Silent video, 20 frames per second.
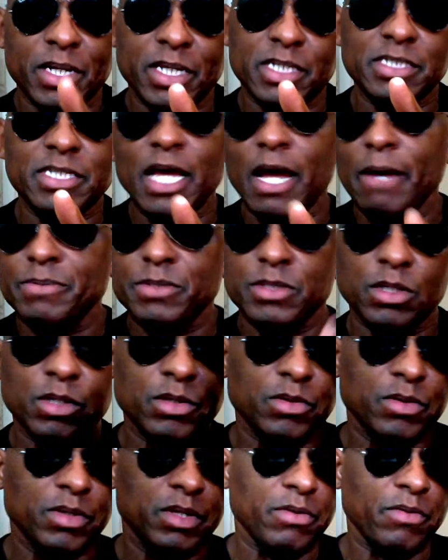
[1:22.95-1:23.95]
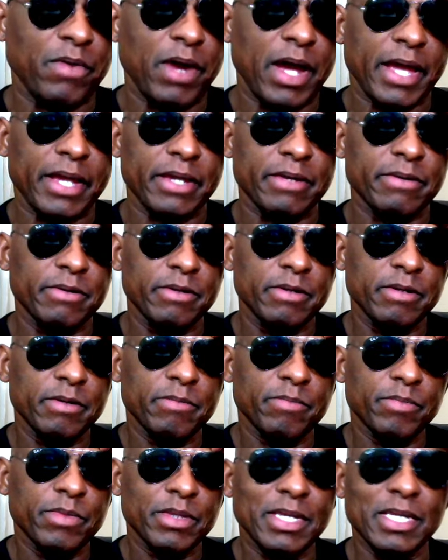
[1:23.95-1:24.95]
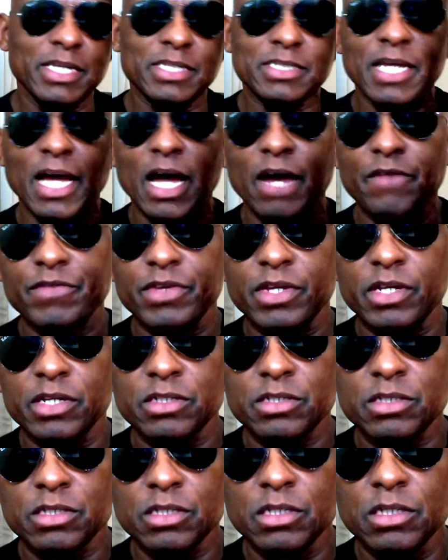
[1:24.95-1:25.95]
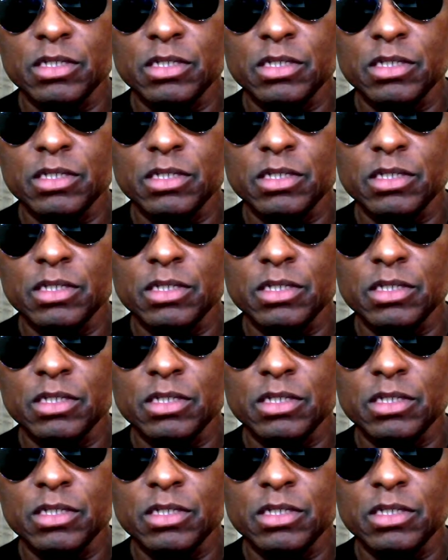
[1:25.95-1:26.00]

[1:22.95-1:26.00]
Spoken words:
he's absolutely right. It's obvious